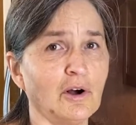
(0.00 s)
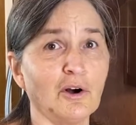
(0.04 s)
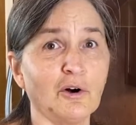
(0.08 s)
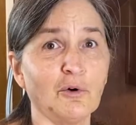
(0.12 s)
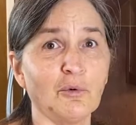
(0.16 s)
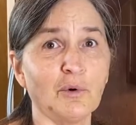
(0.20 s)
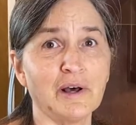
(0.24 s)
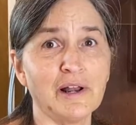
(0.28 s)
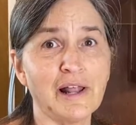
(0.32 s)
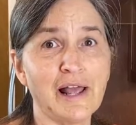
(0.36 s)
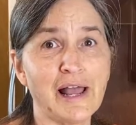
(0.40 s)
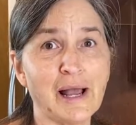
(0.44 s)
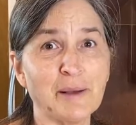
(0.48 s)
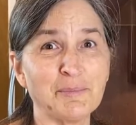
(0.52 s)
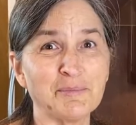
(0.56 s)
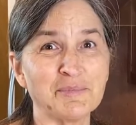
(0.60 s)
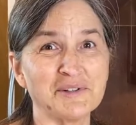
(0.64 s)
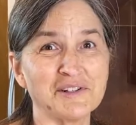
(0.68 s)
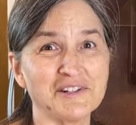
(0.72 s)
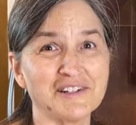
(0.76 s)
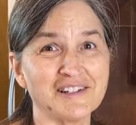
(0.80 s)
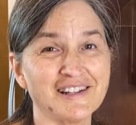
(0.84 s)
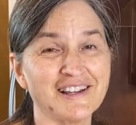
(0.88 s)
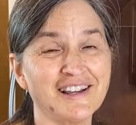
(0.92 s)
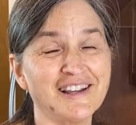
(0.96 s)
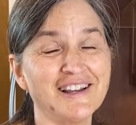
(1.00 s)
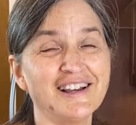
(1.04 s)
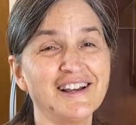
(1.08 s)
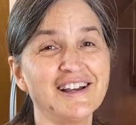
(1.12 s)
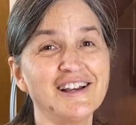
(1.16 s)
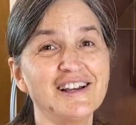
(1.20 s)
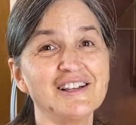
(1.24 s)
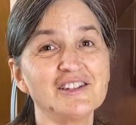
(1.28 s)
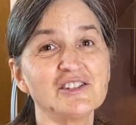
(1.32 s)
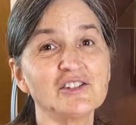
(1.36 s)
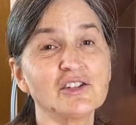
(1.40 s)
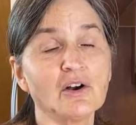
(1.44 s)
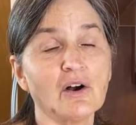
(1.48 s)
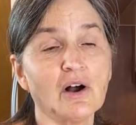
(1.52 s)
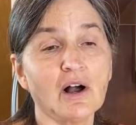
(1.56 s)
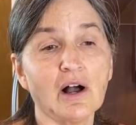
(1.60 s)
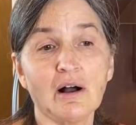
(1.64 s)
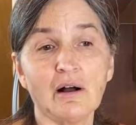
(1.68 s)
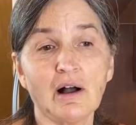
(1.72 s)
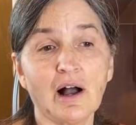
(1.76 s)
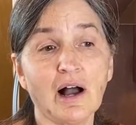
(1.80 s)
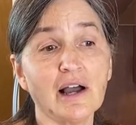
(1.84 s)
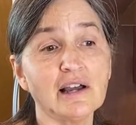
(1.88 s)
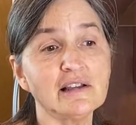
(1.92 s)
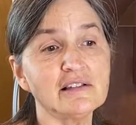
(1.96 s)
what happened? So
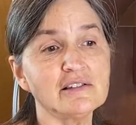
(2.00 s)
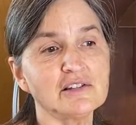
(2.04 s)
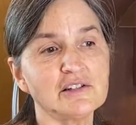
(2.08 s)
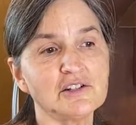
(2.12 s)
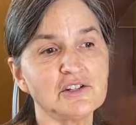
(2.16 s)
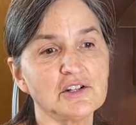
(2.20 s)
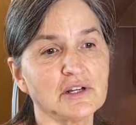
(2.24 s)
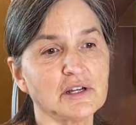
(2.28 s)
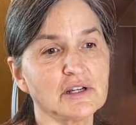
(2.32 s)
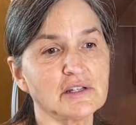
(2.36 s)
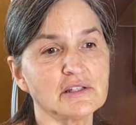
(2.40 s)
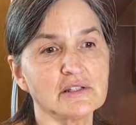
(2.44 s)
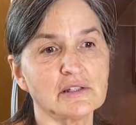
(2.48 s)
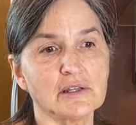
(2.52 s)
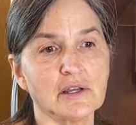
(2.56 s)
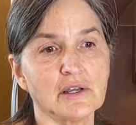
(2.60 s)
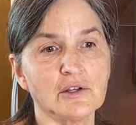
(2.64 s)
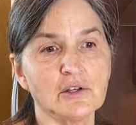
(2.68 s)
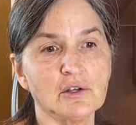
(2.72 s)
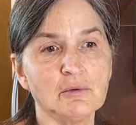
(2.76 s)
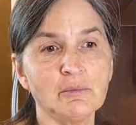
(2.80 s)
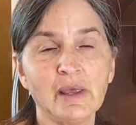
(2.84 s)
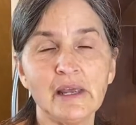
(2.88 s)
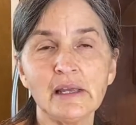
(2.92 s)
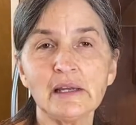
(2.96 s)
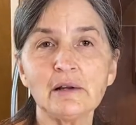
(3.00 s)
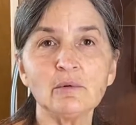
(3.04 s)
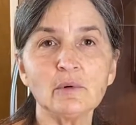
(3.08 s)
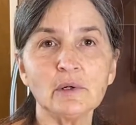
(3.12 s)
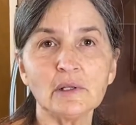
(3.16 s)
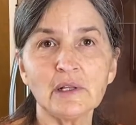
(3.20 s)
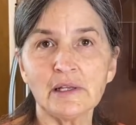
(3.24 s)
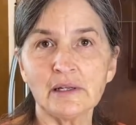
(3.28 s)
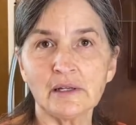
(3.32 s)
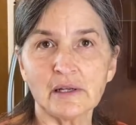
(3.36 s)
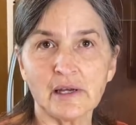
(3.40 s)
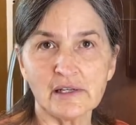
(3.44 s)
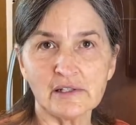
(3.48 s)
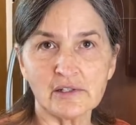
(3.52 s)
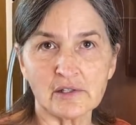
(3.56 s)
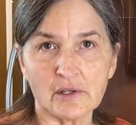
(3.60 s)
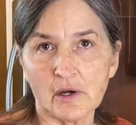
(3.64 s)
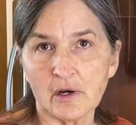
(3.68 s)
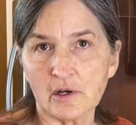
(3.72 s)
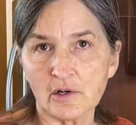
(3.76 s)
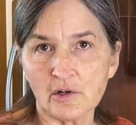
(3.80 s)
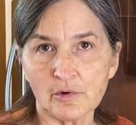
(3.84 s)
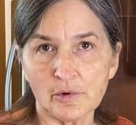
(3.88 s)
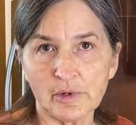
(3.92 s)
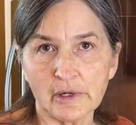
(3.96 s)
I suggest that you make a really nice
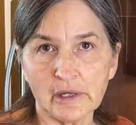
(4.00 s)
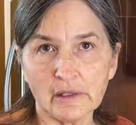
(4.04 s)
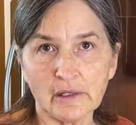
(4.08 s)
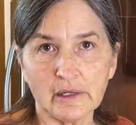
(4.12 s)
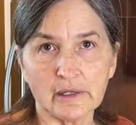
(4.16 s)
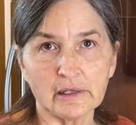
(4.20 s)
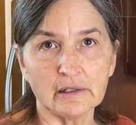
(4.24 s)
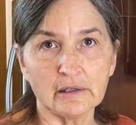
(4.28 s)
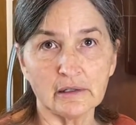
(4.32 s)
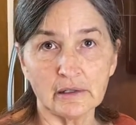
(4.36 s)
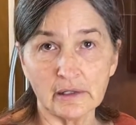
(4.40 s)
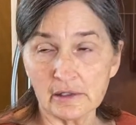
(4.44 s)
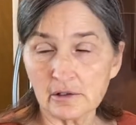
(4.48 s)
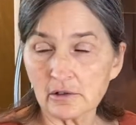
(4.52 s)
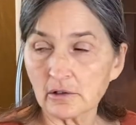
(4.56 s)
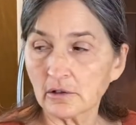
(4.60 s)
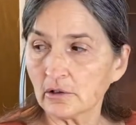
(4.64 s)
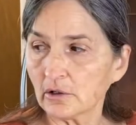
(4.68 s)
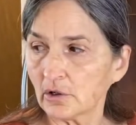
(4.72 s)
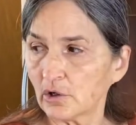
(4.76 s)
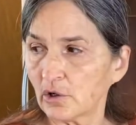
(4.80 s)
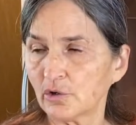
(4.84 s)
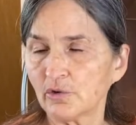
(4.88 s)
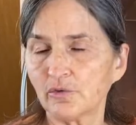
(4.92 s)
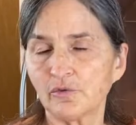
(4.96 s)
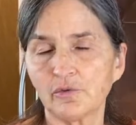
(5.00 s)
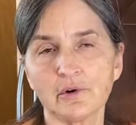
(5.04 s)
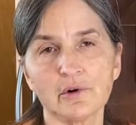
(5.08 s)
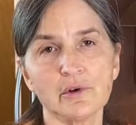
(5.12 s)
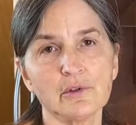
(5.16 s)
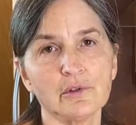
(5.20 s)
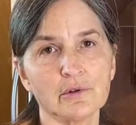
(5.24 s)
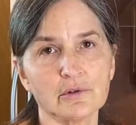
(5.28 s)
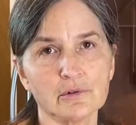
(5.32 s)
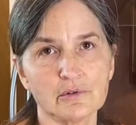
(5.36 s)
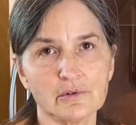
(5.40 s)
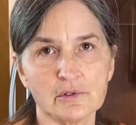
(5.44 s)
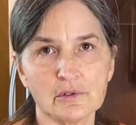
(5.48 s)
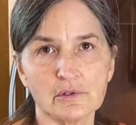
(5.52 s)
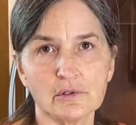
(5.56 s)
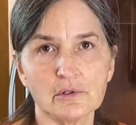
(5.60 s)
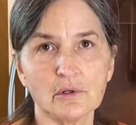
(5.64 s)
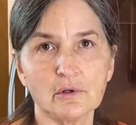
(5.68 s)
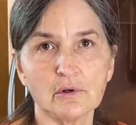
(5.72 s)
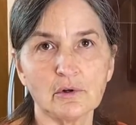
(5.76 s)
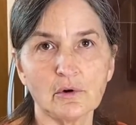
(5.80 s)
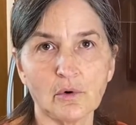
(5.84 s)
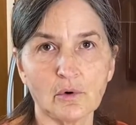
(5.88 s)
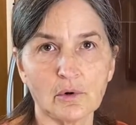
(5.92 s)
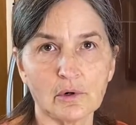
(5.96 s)
entree, like a lentil loaf or those
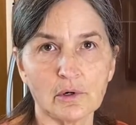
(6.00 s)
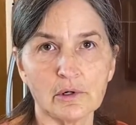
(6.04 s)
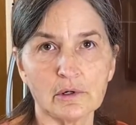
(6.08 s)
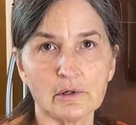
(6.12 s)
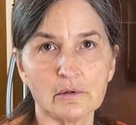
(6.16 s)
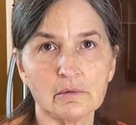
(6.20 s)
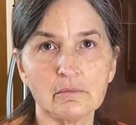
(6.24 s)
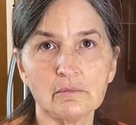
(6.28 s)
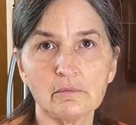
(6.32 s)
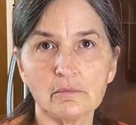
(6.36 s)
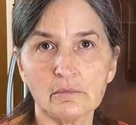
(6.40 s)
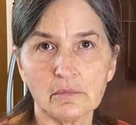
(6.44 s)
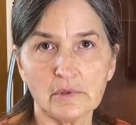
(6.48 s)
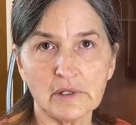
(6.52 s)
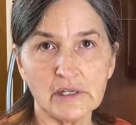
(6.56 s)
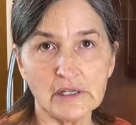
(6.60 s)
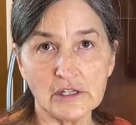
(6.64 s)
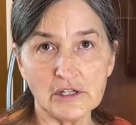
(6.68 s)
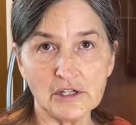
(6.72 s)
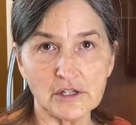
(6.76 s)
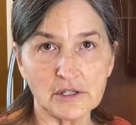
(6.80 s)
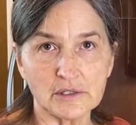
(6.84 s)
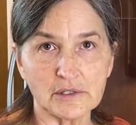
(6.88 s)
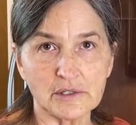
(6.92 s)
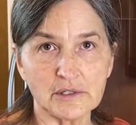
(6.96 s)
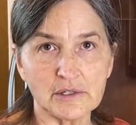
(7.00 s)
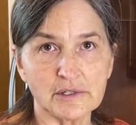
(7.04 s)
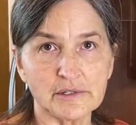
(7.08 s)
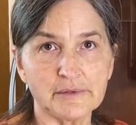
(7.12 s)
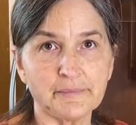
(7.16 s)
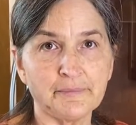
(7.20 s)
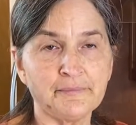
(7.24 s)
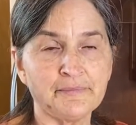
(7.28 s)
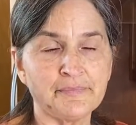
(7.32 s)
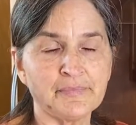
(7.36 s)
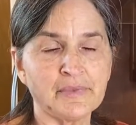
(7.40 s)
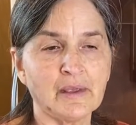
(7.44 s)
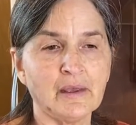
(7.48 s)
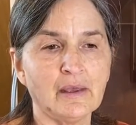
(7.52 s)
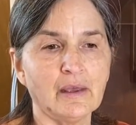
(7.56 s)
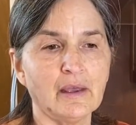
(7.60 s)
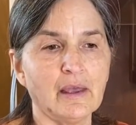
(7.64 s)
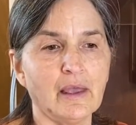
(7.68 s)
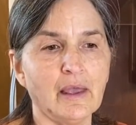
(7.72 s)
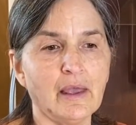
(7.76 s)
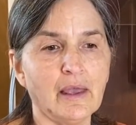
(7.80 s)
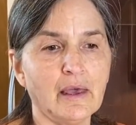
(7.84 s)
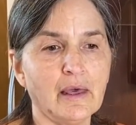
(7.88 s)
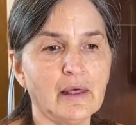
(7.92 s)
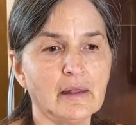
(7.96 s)
corn quiches,
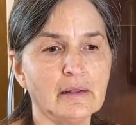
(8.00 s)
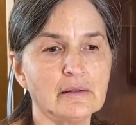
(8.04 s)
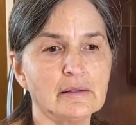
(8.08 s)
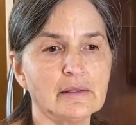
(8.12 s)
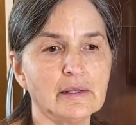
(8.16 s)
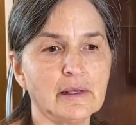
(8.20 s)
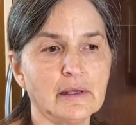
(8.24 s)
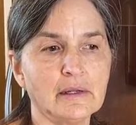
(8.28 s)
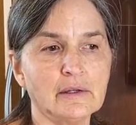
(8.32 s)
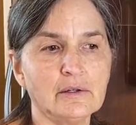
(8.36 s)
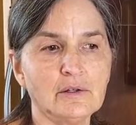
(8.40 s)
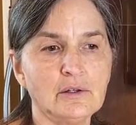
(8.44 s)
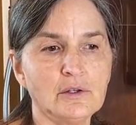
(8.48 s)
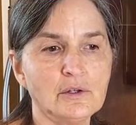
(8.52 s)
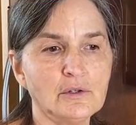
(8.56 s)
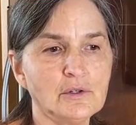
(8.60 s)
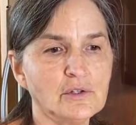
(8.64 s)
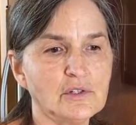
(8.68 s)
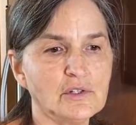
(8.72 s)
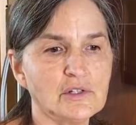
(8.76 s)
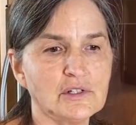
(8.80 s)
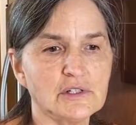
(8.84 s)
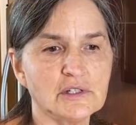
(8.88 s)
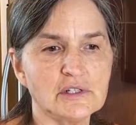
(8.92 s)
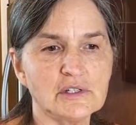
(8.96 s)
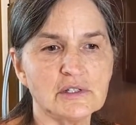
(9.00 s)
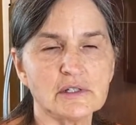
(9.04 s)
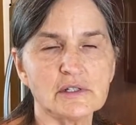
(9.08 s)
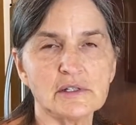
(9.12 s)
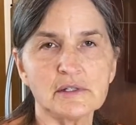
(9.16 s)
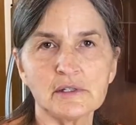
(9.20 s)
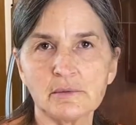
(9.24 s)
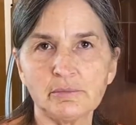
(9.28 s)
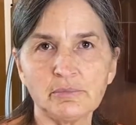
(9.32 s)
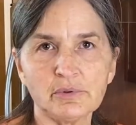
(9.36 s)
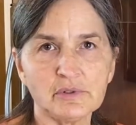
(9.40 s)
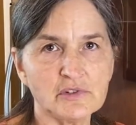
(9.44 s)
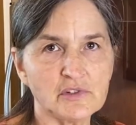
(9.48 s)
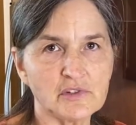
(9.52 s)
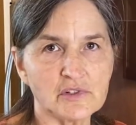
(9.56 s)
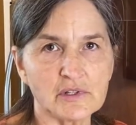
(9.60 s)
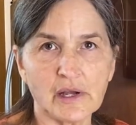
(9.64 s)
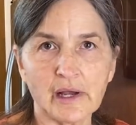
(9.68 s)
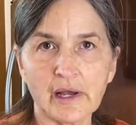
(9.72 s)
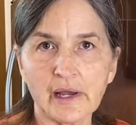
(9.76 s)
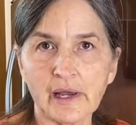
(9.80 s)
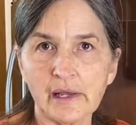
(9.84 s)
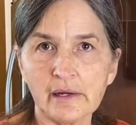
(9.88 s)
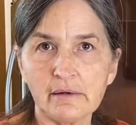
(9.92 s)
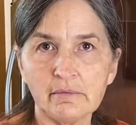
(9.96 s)
and then use just a simple
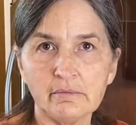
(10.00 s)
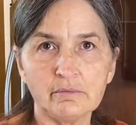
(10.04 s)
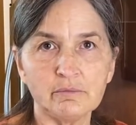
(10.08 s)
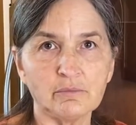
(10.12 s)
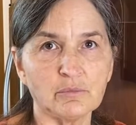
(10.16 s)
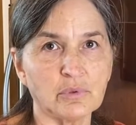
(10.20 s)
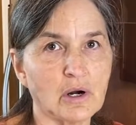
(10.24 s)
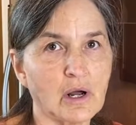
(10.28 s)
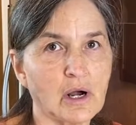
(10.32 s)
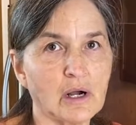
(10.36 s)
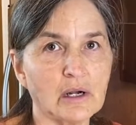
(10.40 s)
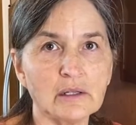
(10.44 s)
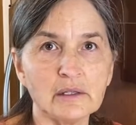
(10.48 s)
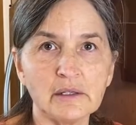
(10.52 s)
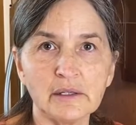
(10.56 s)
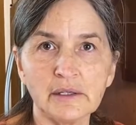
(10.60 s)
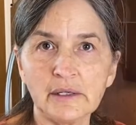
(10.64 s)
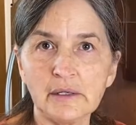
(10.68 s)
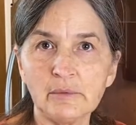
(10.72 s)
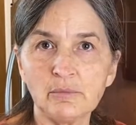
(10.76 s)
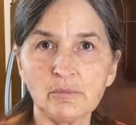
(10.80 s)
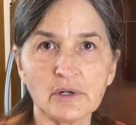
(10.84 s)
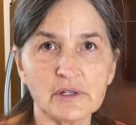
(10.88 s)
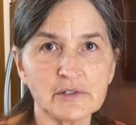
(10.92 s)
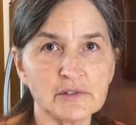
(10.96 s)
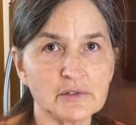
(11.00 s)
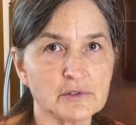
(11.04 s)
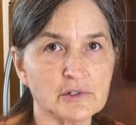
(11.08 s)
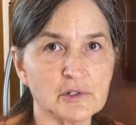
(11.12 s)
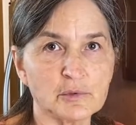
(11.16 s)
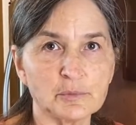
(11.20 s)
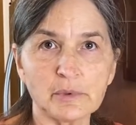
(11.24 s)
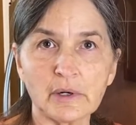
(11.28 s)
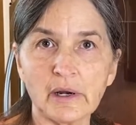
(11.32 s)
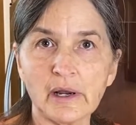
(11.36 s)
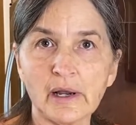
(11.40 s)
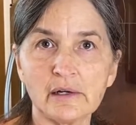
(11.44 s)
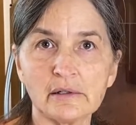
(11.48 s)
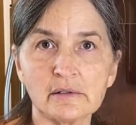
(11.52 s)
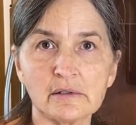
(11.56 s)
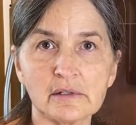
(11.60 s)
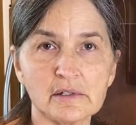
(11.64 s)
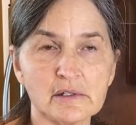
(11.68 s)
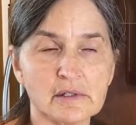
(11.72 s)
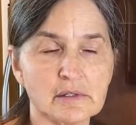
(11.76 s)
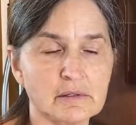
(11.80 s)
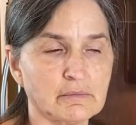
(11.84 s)
side, broccoli, Brussels sprouts,